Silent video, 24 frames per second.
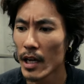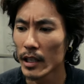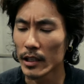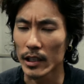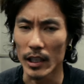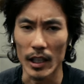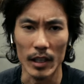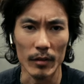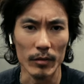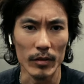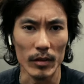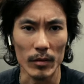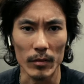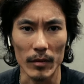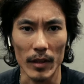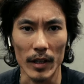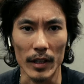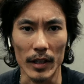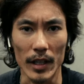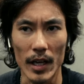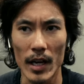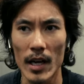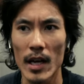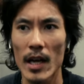the level of
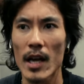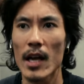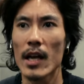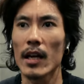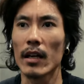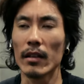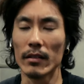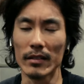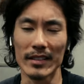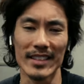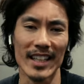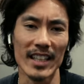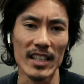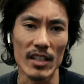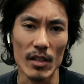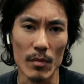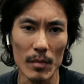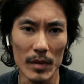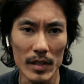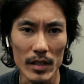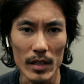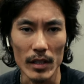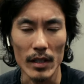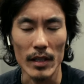like
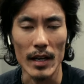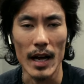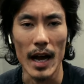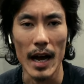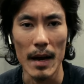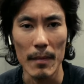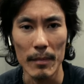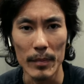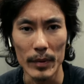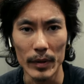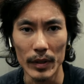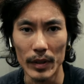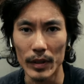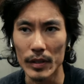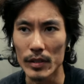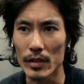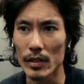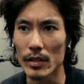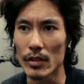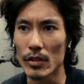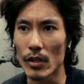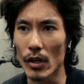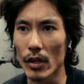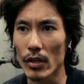contentment and happiness
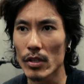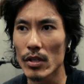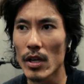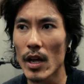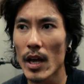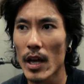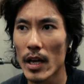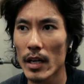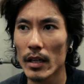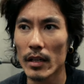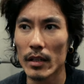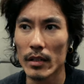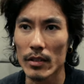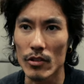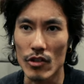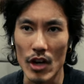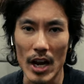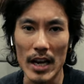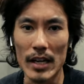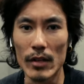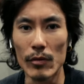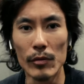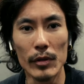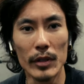and just
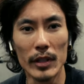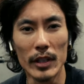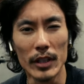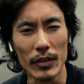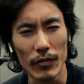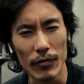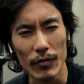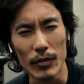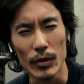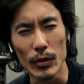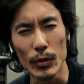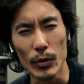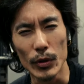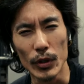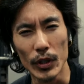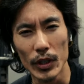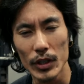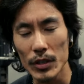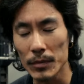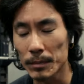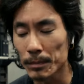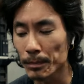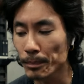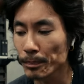genuinely feel
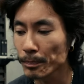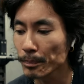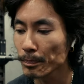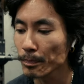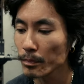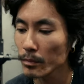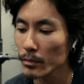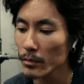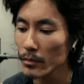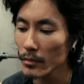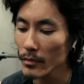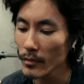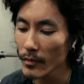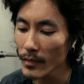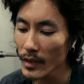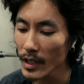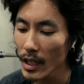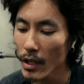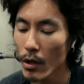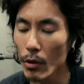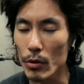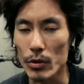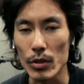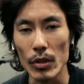good.
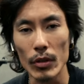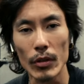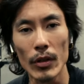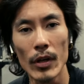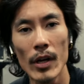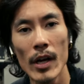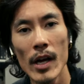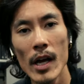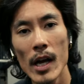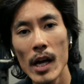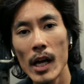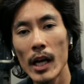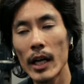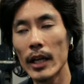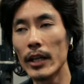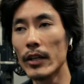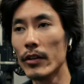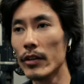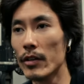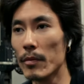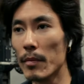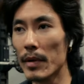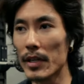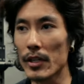Also, you
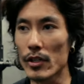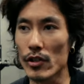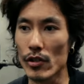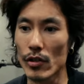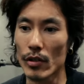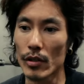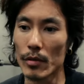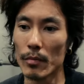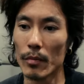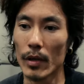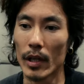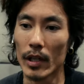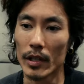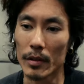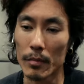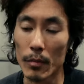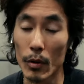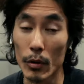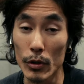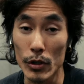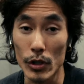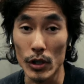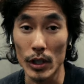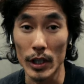know, you make sure you are uh,
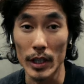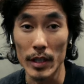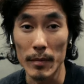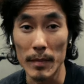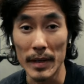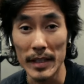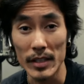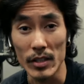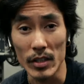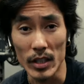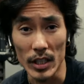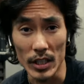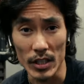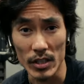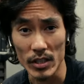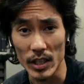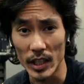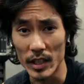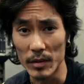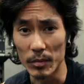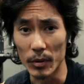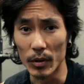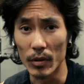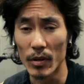emotionally, mentally
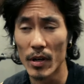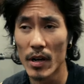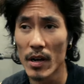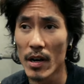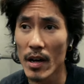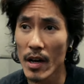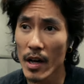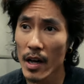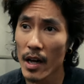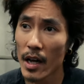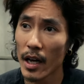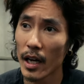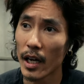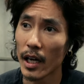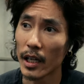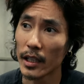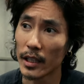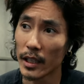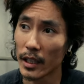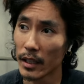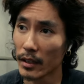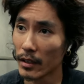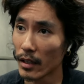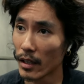stable
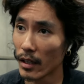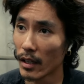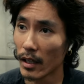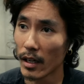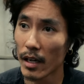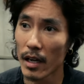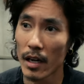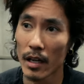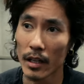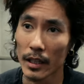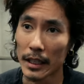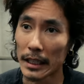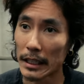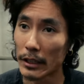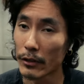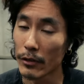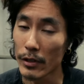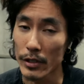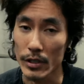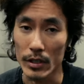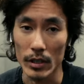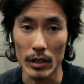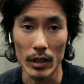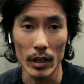and uh,
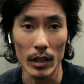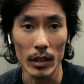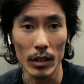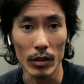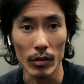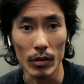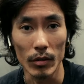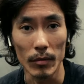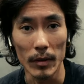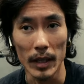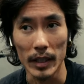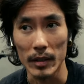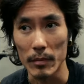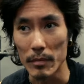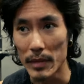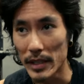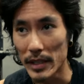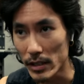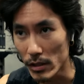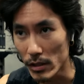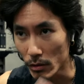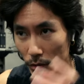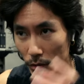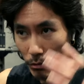increase a lot of like
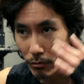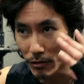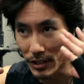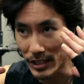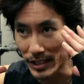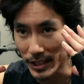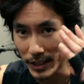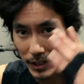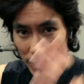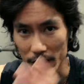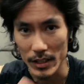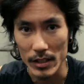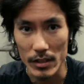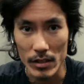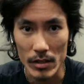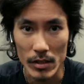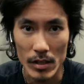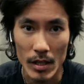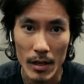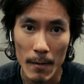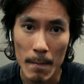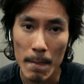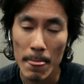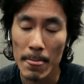mental resilience.